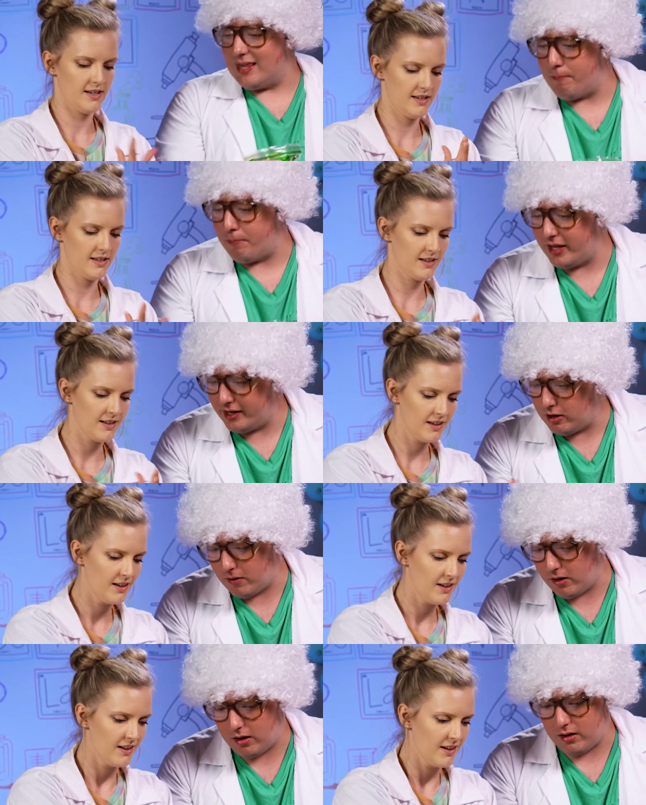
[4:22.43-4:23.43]
Speaker 1: that Play-Doh
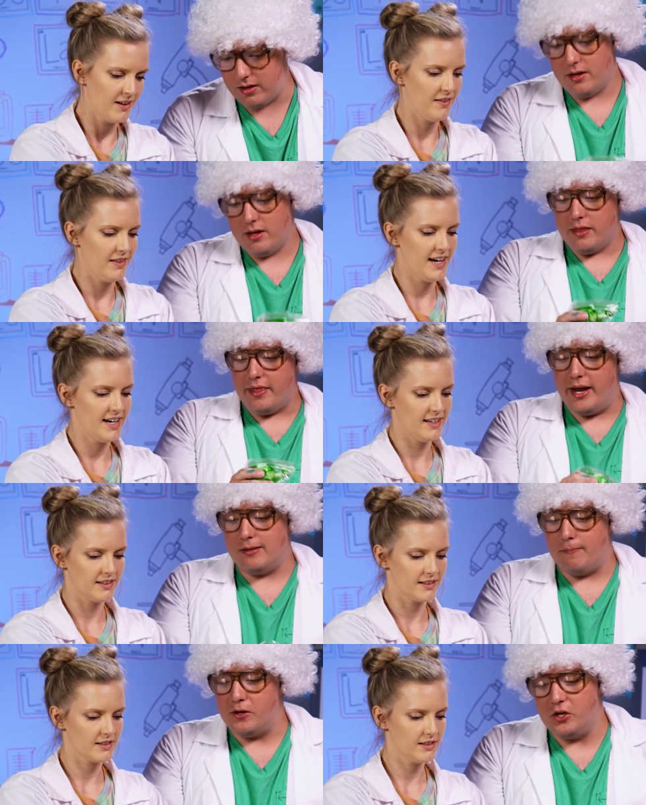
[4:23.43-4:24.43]
ball. That
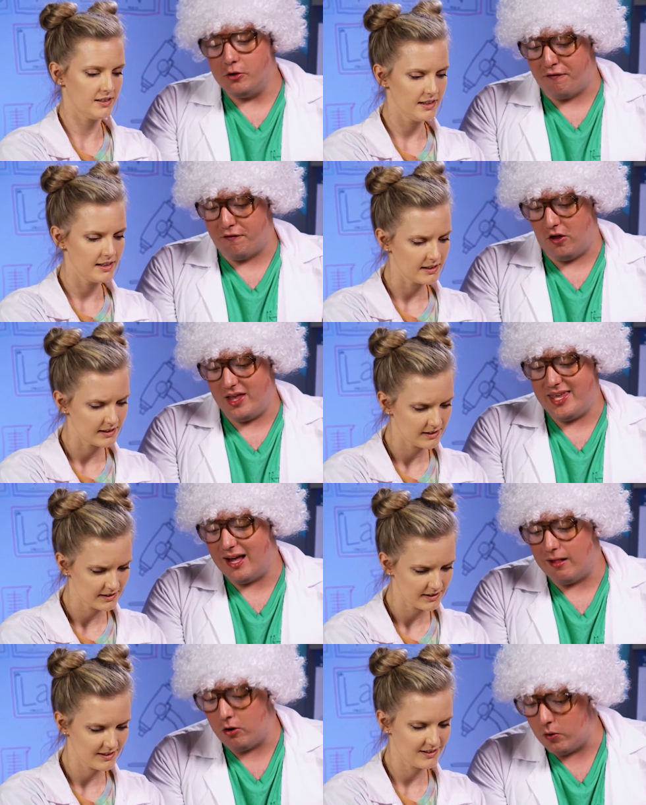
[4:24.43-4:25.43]
is a beautiful
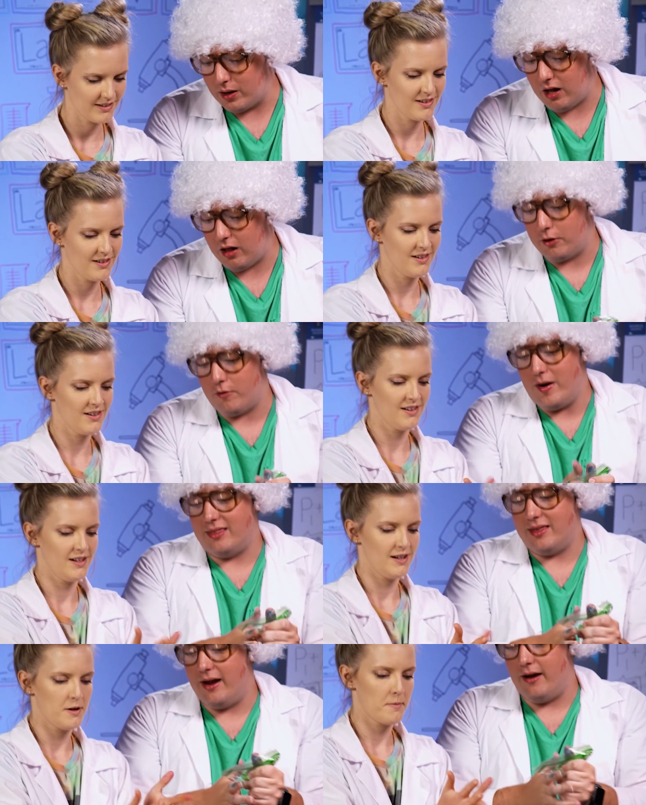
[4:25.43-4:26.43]
yellow color
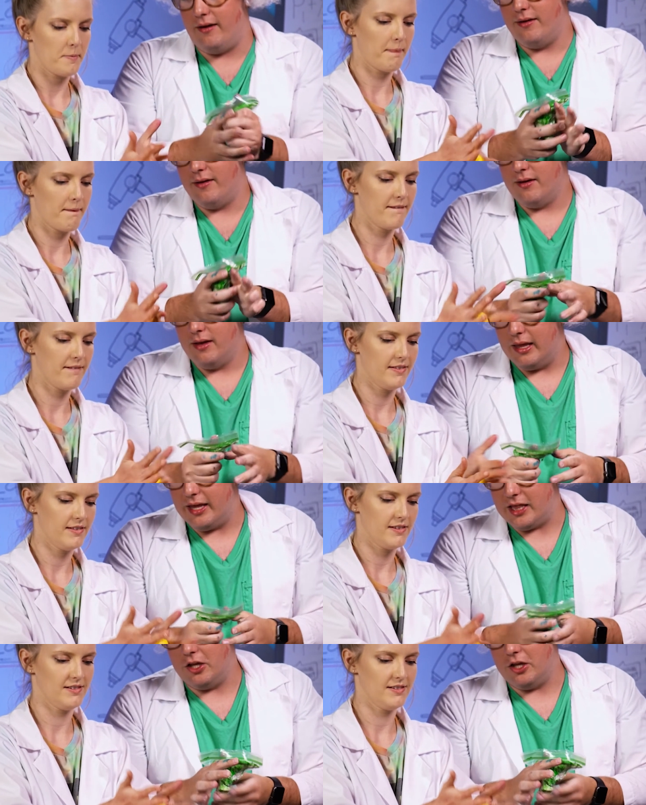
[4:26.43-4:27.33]
right there. And